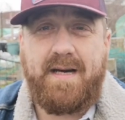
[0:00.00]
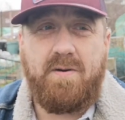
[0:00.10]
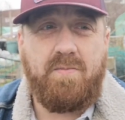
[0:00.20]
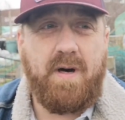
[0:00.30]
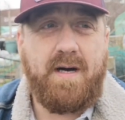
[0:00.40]

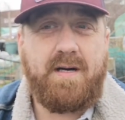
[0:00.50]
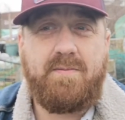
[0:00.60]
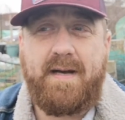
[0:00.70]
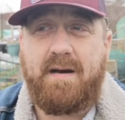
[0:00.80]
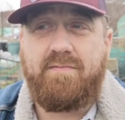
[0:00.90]
at work
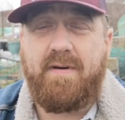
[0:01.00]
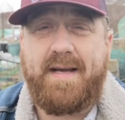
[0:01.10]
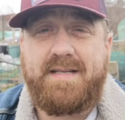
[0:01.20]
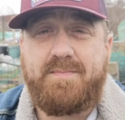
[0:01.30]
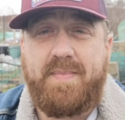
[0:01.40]
we have
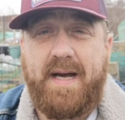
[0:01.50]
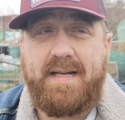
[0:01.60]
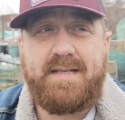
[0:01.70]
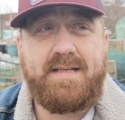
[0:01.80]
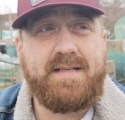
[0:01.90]
raised
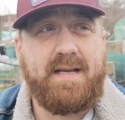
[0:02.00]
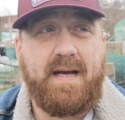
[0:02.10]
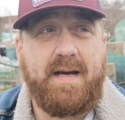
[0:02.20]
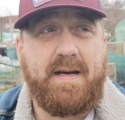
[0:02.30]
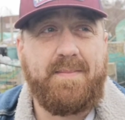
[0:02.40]
beds
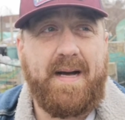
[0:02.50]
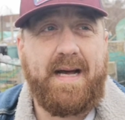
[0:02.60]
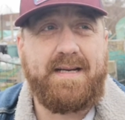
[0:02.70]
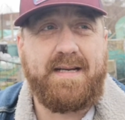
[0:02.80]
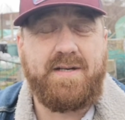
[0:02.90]

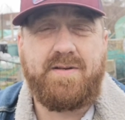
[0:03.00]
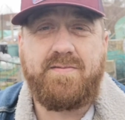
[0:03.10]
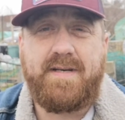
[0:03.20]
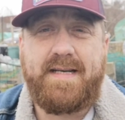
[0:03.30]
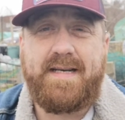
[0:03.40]
and a
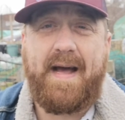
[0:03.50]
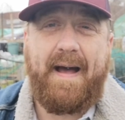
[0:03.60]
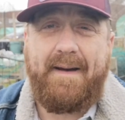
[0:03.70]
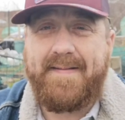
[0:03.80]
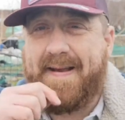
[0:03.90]

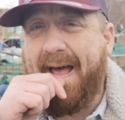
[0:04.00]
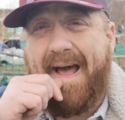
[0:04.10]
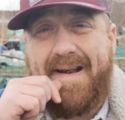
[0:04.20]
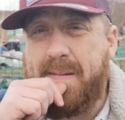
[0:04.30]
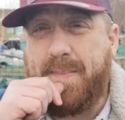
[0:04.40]
greenhouse
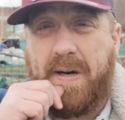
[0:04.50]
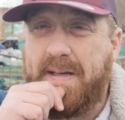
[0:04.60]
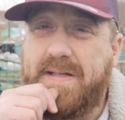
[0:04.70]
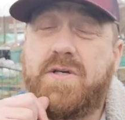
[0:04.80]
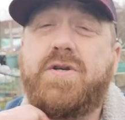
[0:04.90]
and a
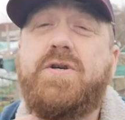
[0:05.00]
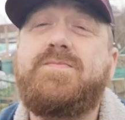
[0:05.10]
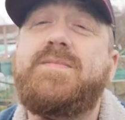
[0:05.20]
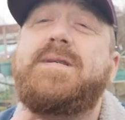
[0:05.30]
polytunnel.